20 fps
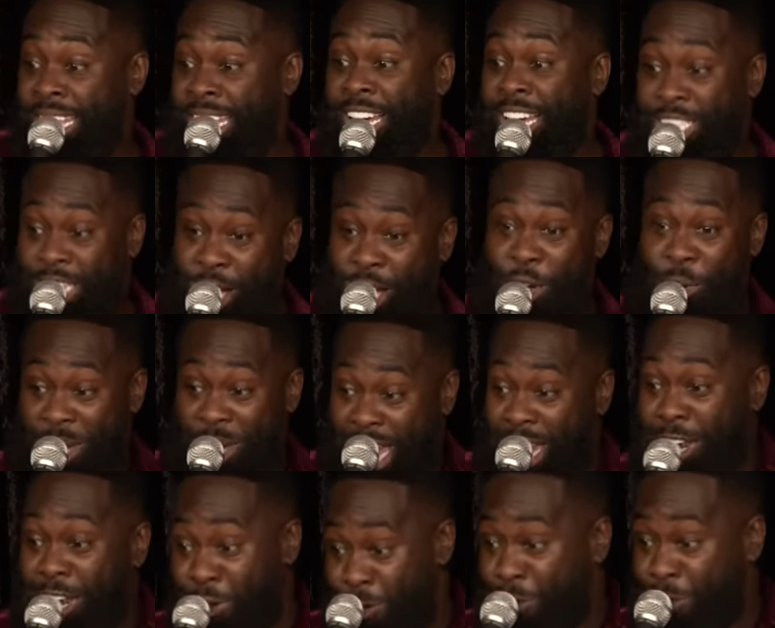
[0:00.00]
Because I know we
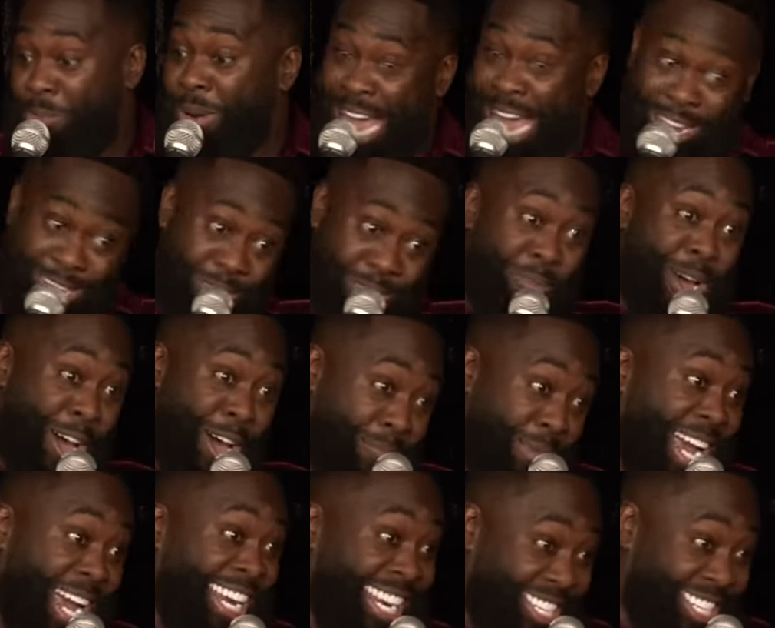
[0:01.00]
had a new black
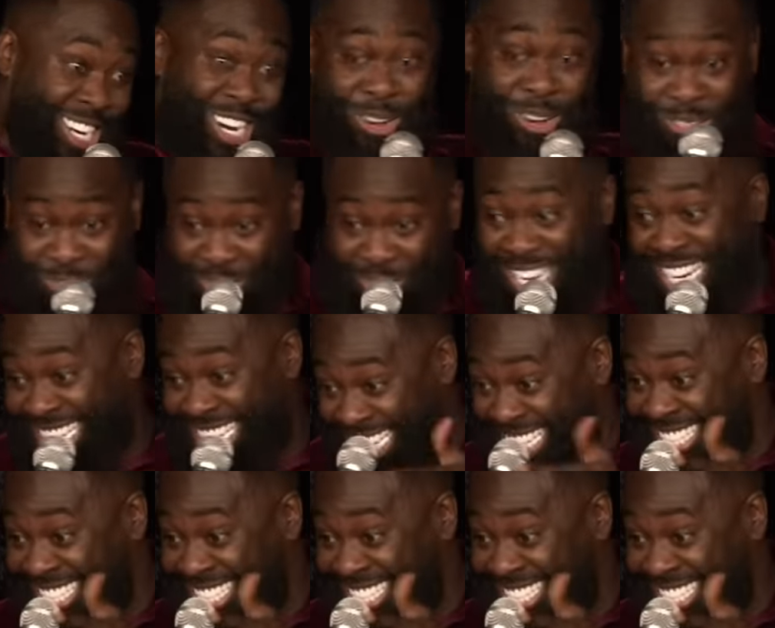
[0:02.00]
mermaid and you lot was feeling